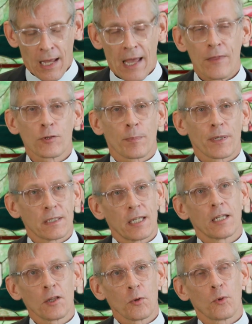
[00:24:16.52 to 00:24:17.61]
And there's a
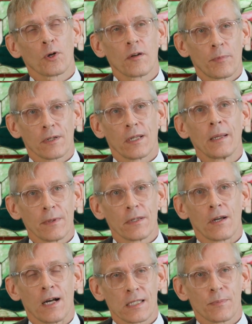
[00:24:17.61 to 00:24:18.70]
particular work of proclaiming the
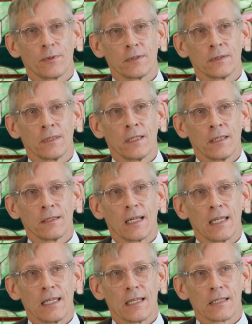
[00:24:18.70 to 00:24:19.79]
gospel that
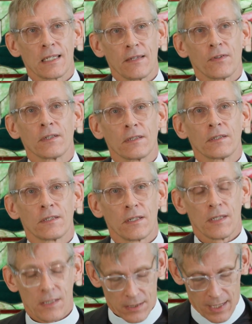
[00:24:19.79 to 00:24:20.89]
he has given to
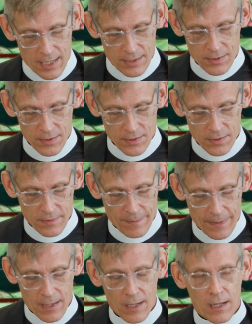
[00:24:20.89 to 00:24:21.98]
this diocese.
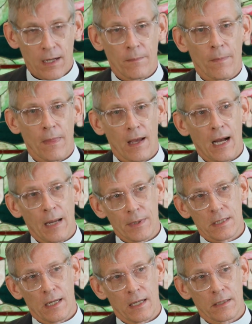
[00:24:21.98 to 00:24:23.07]
I'm
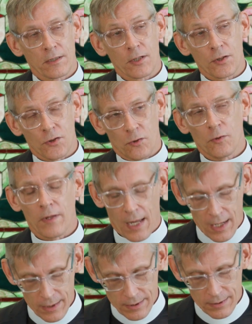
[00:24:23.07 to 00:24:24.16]
excited to discern
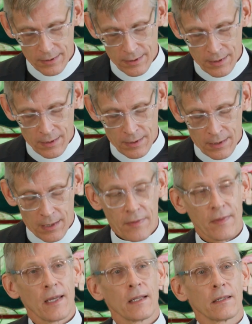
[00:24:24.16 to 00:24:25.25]
that, and
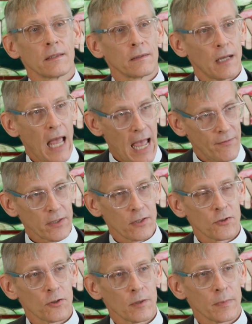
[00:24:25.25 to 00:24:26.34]
then, having
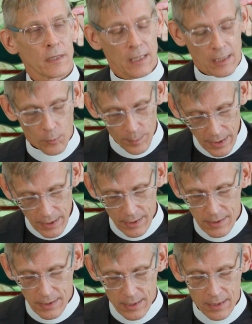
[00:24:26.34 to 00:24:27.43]
discerned it, in
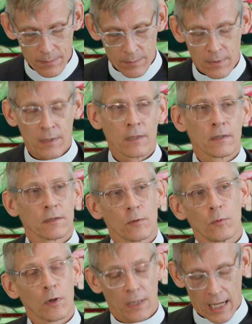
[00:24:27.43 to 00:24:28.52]
obedience to him, to
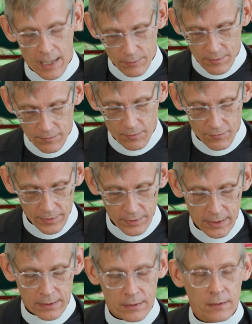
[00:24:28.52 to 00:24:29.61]
work out the
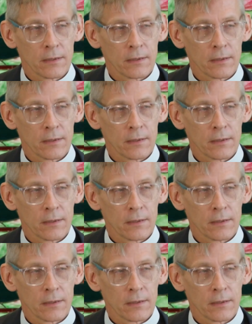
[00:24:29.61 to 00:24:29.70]
fulfilling